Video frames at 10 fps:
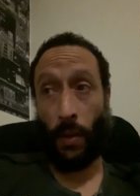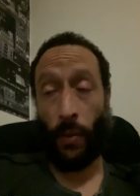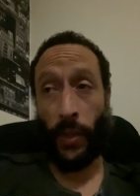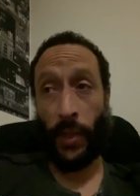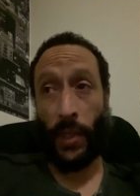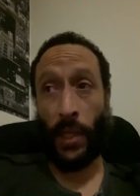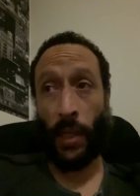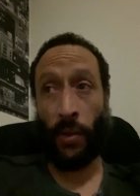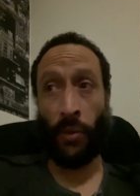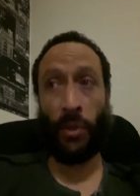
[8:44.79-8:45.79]
Whereas, like,
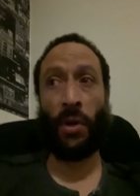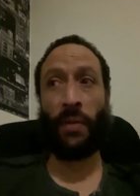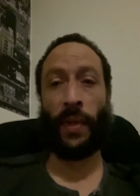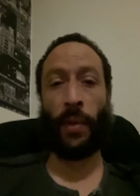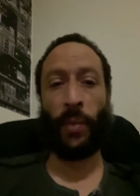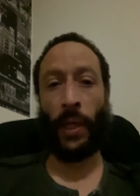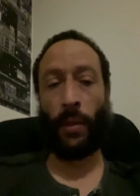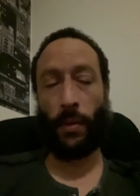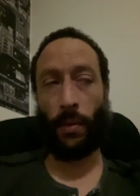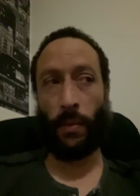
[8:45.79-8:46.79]
you don't know if I might
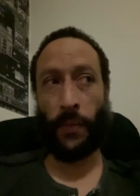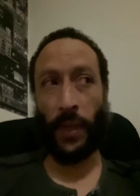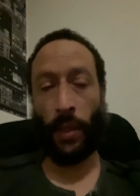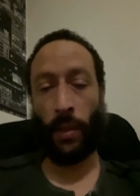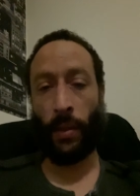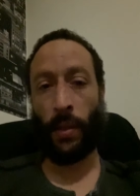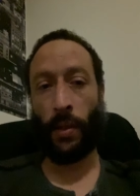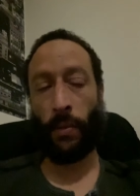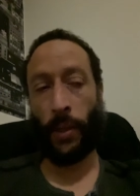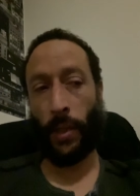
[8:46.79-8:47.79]
fucking look the
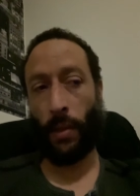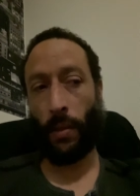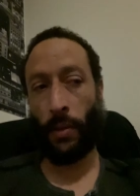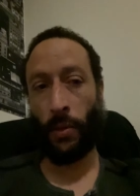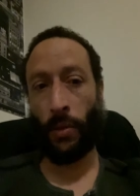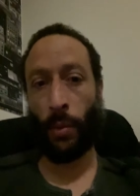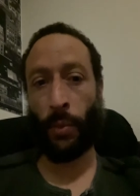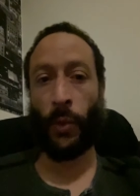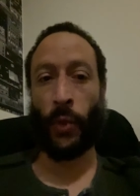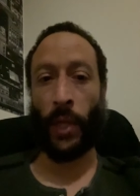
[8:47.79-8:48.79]
other way. You don't know.
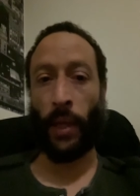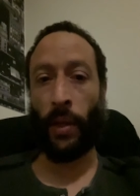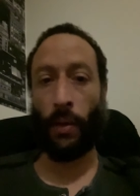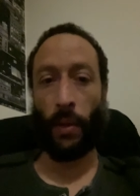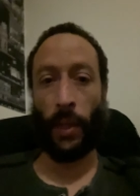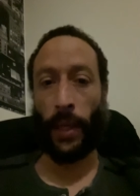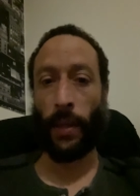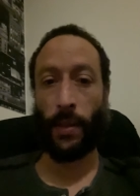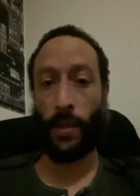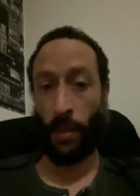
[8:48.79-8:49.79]
You can't know that
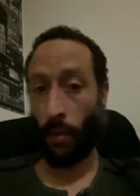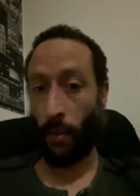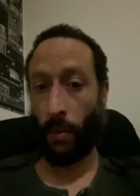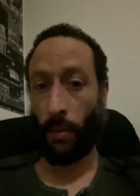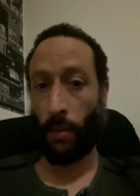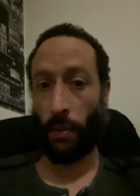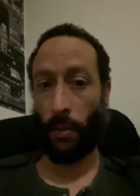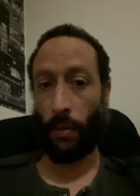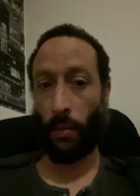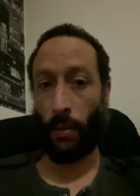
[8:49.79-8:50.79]
until
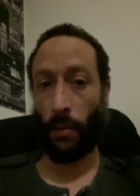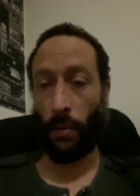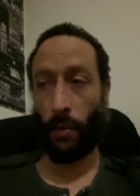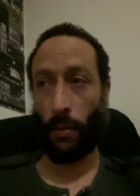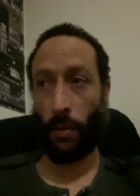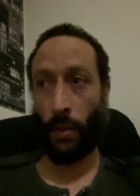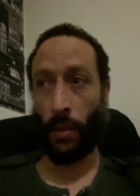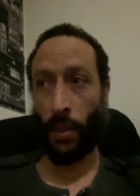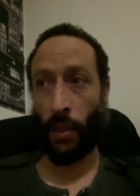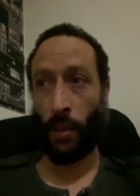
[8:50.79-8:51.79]

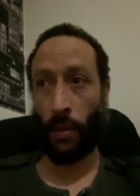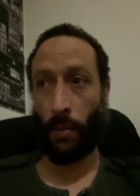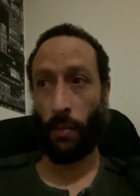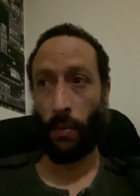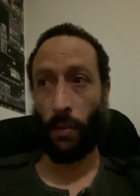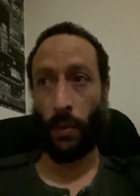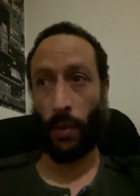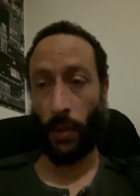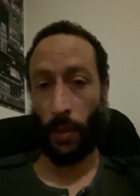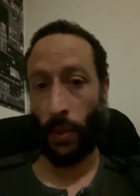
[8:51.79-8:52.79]
until
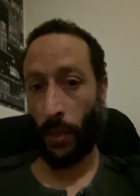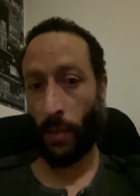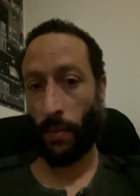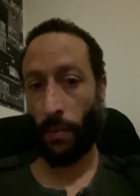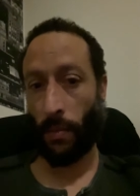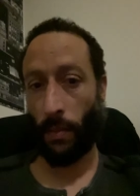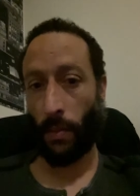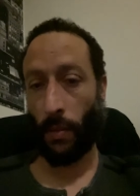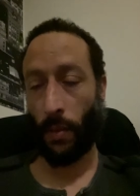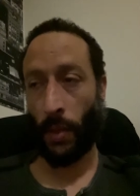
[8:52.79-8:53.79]
it's
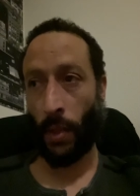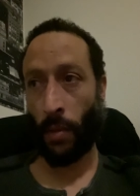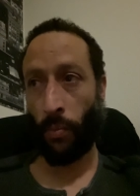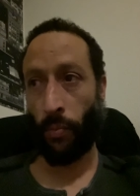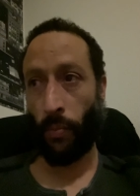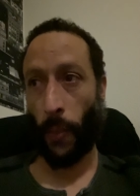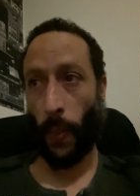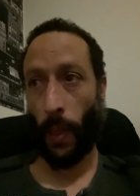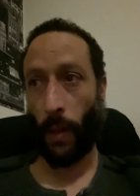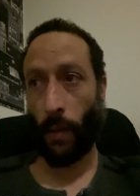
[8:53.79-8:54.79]
um
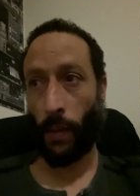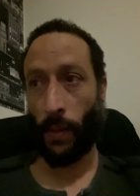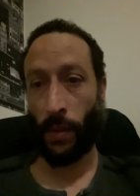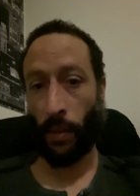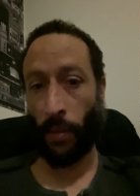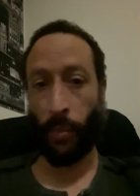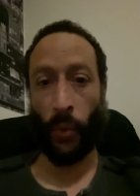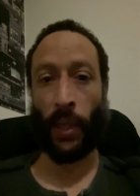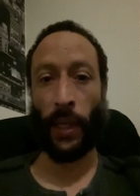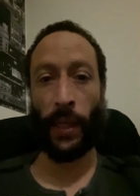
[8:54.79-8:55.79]
certain
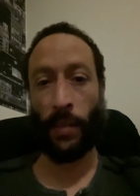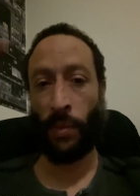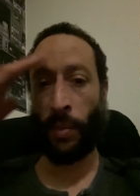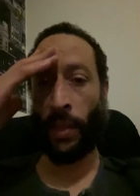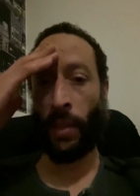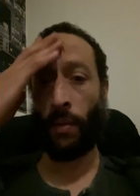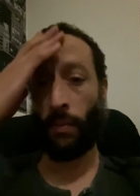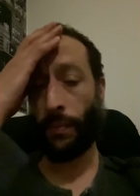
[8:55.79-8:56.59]
point. I guess maybe